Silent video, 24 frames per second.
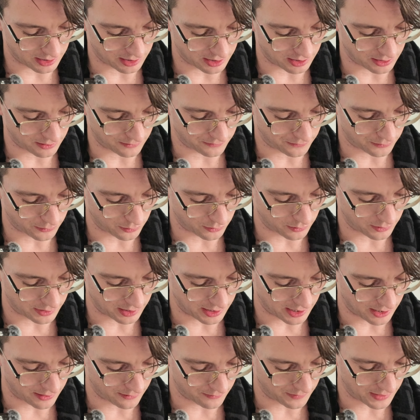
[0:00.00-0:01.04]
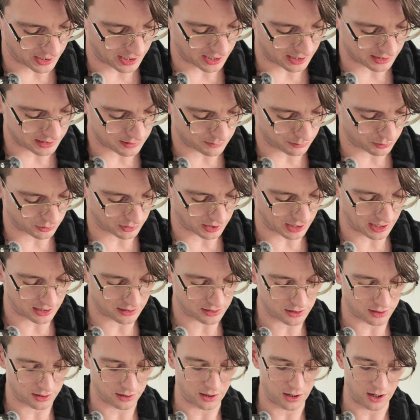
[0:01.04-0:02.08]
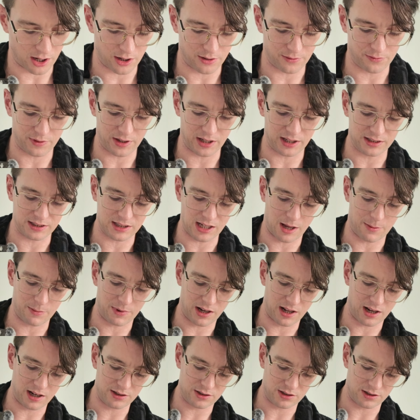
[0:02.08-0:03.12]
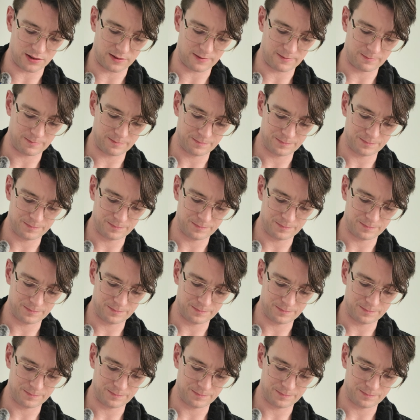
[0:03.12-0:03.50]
afford a vast potential of examination.